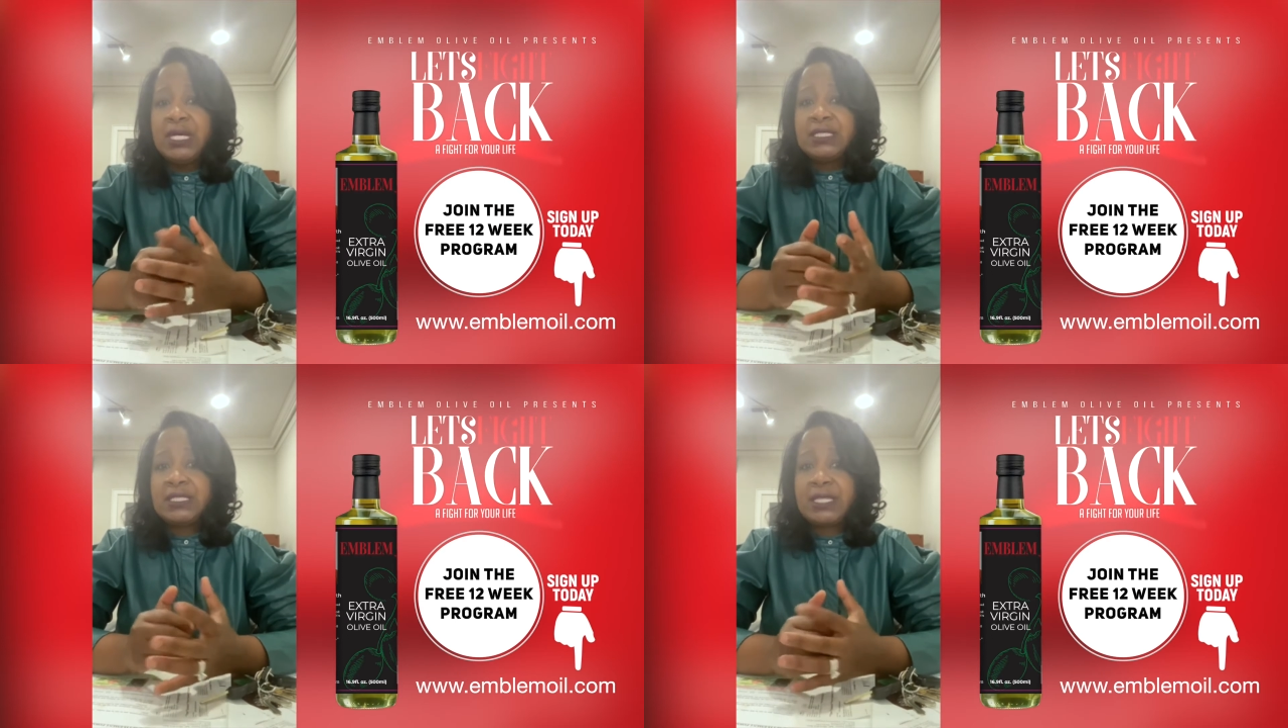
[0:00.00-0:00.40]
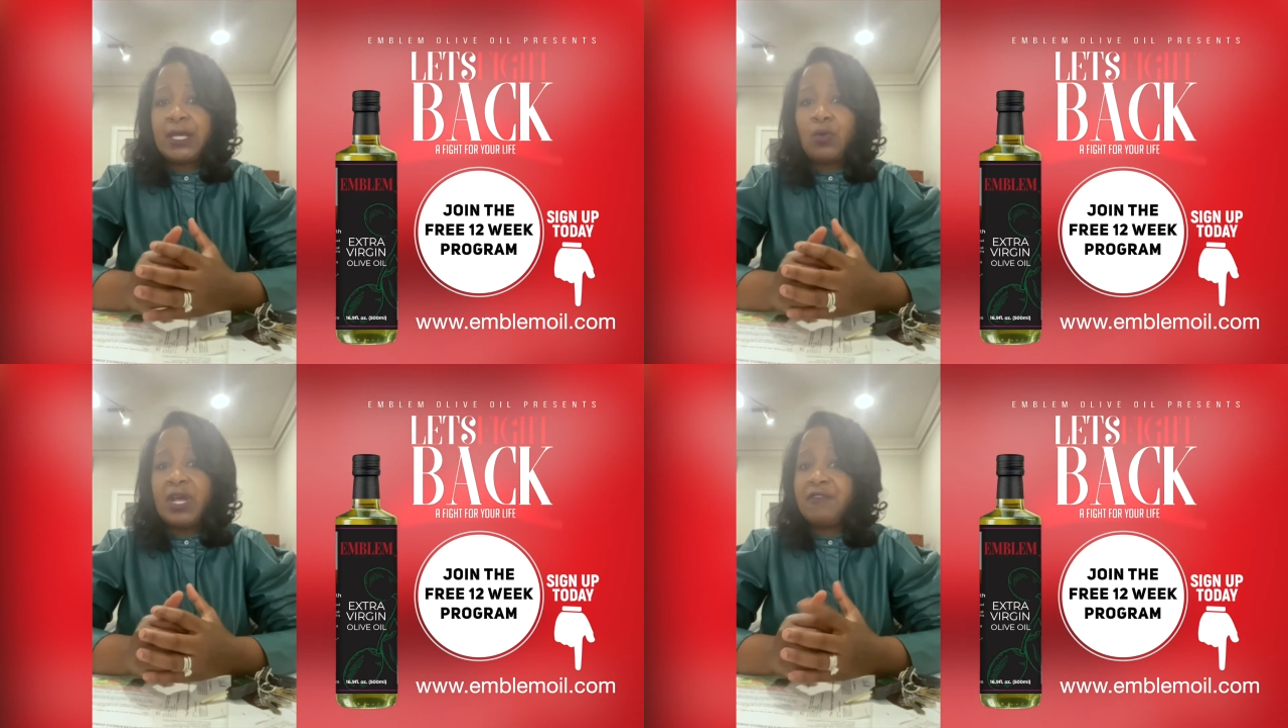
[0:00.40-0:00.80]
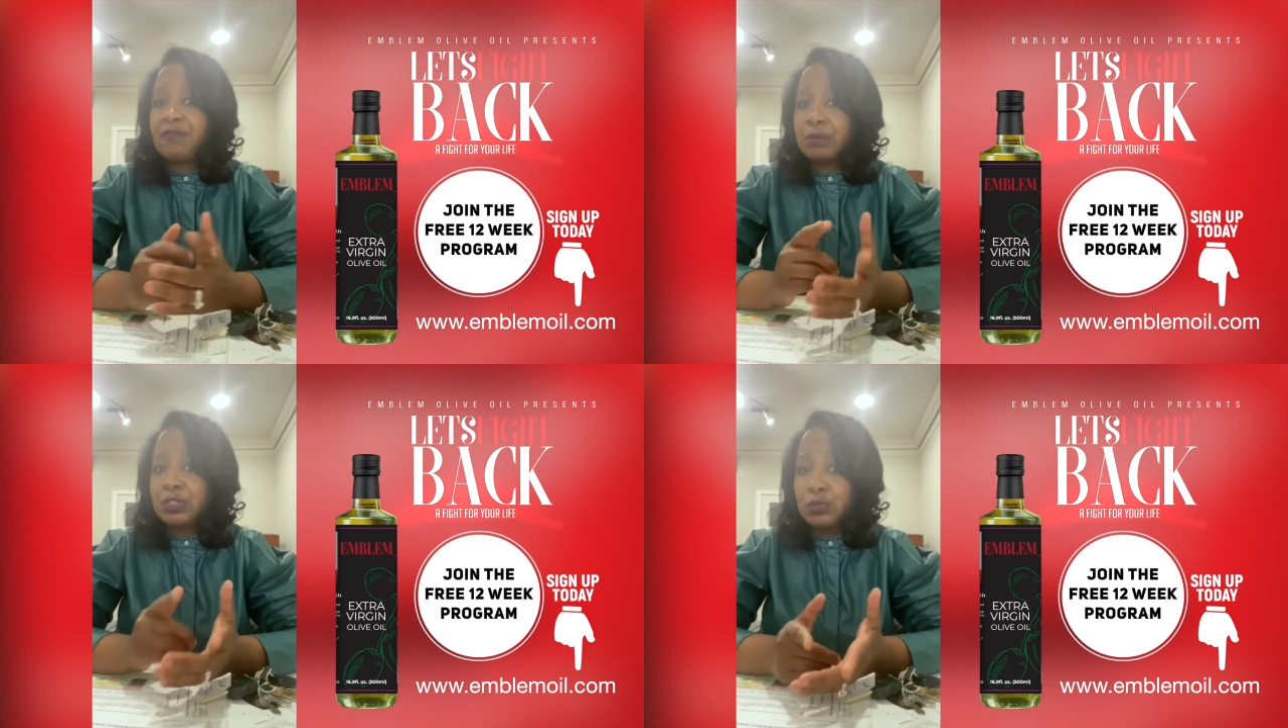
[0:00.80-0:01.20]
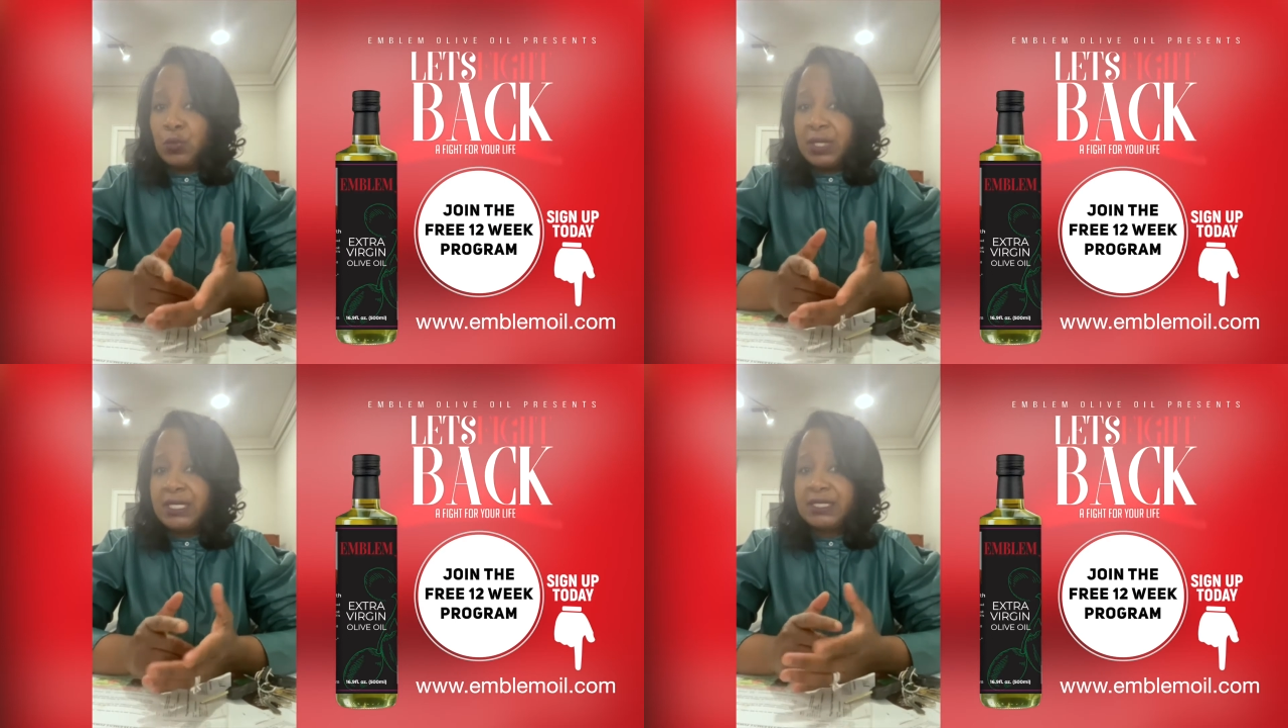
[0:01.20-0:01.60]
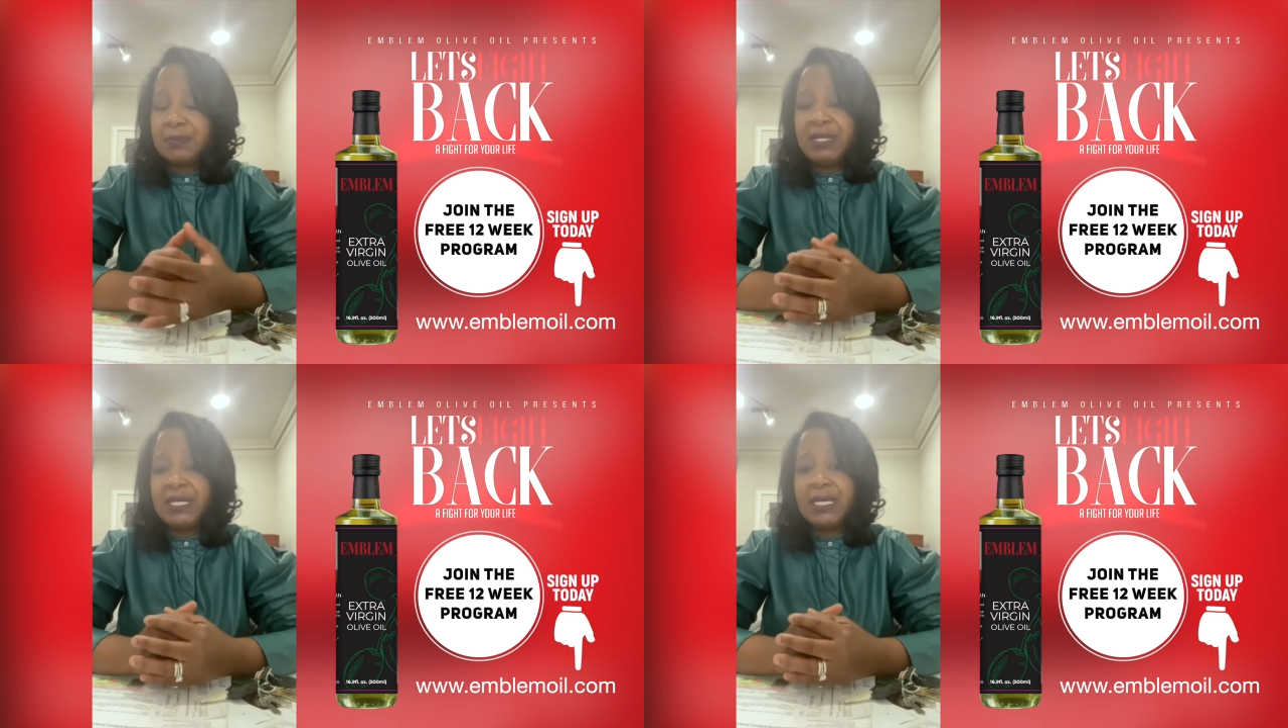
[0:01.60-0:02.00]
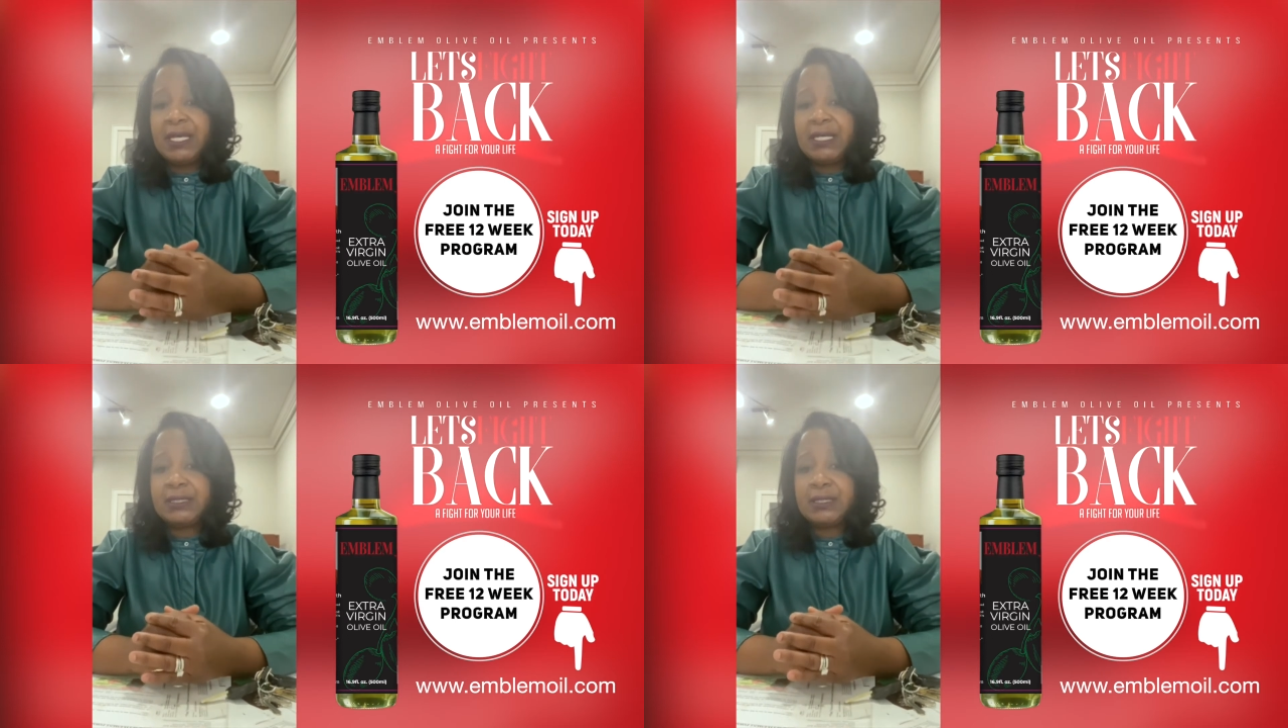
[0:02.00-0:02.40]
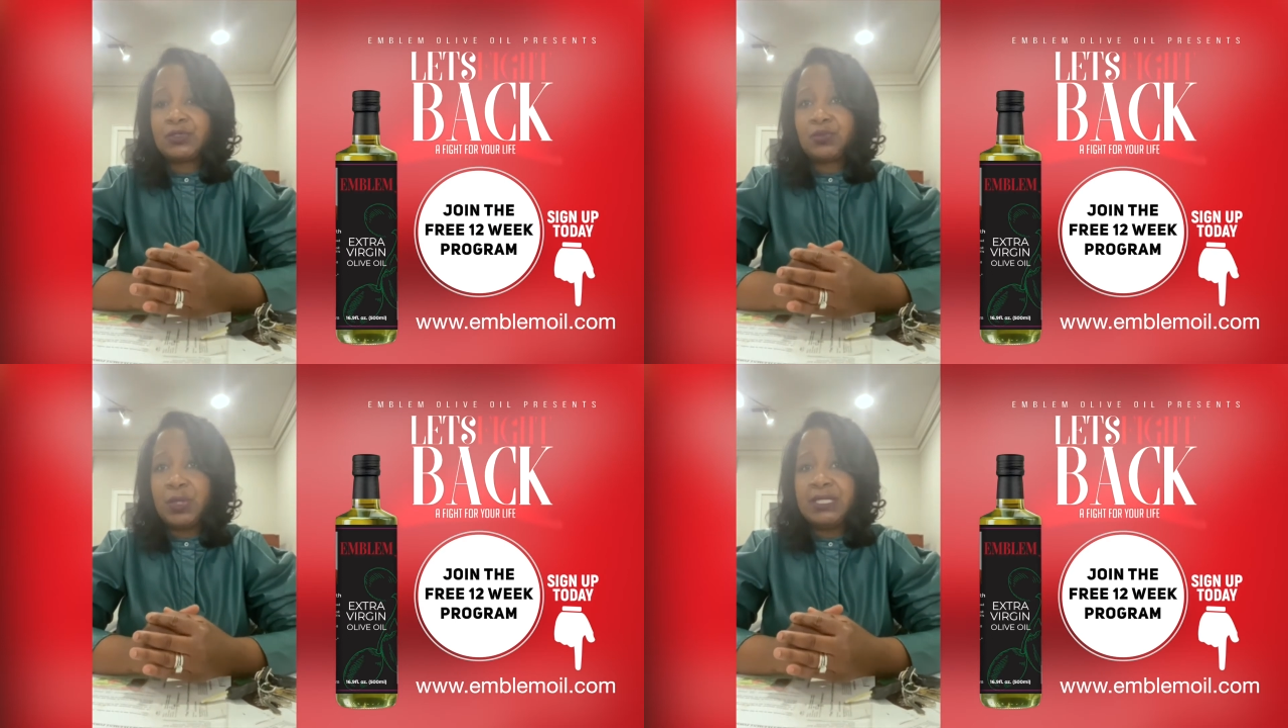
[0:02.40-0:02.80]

stay away from sweets because sweets